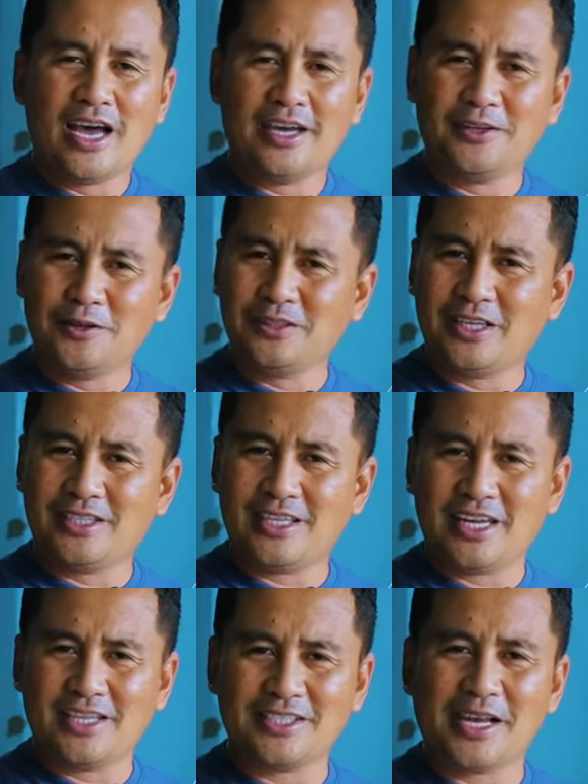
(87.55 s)
I know
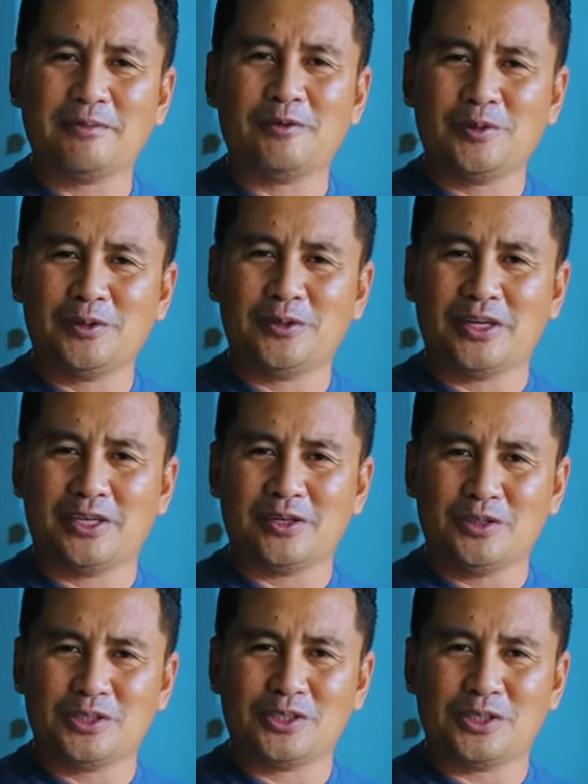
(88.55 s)
that some of you are
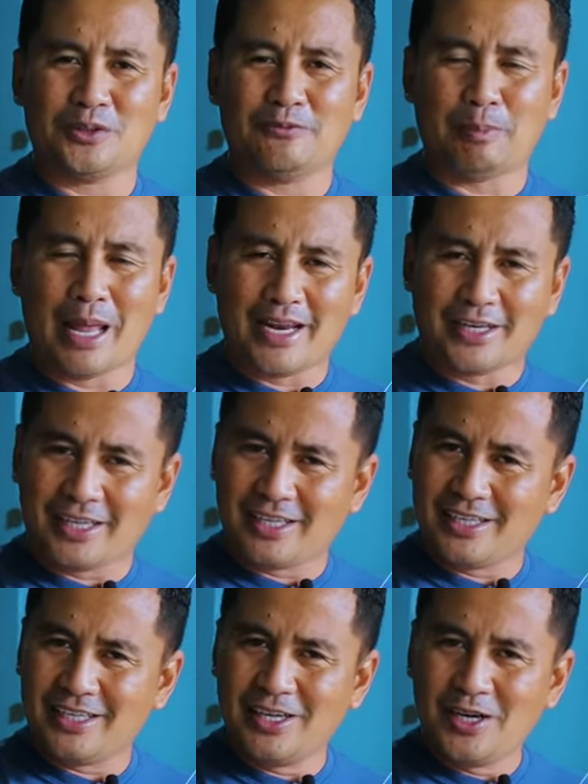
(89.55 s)
also planning